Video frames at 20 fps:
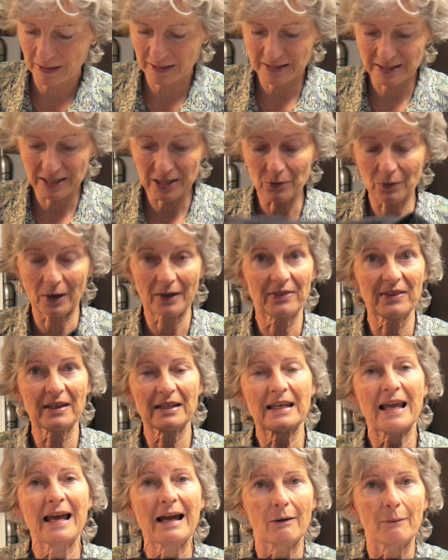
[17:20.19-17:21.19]
So I think
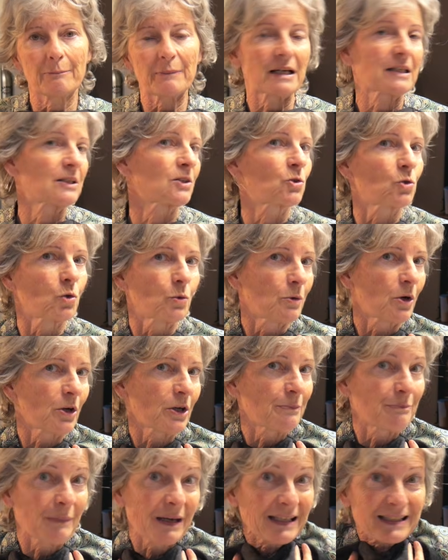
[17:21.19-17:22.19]
now I might storm on
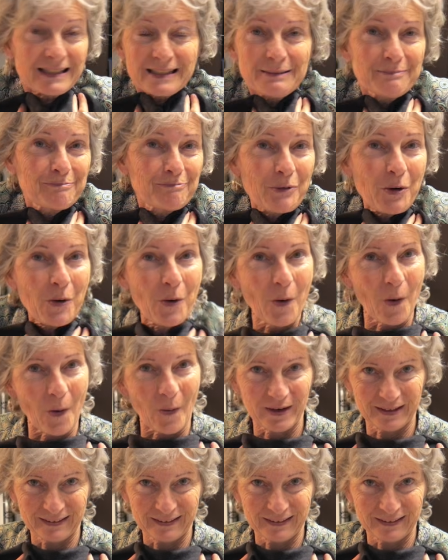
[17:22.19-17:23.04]
and make some more.